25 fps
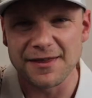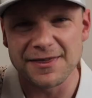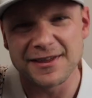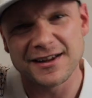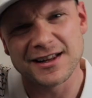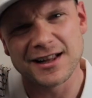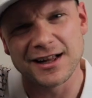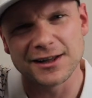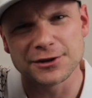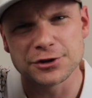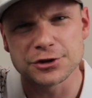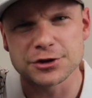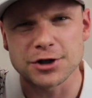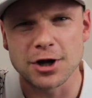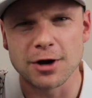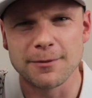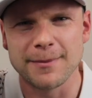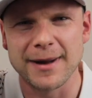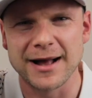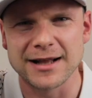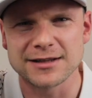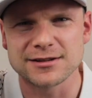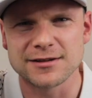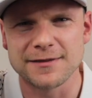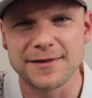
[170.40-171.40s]
I think I'll just go
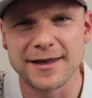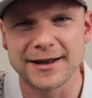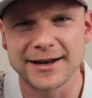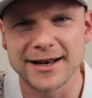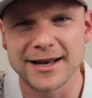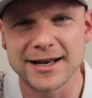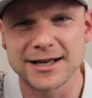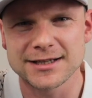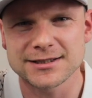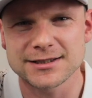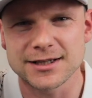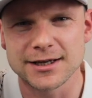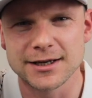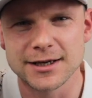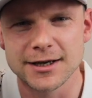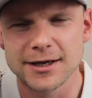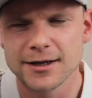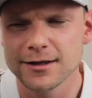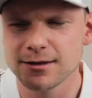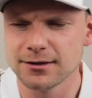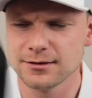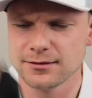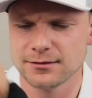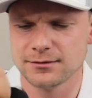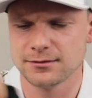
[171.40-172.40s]
back to the Adidas
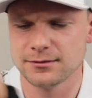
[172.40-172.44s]
gear.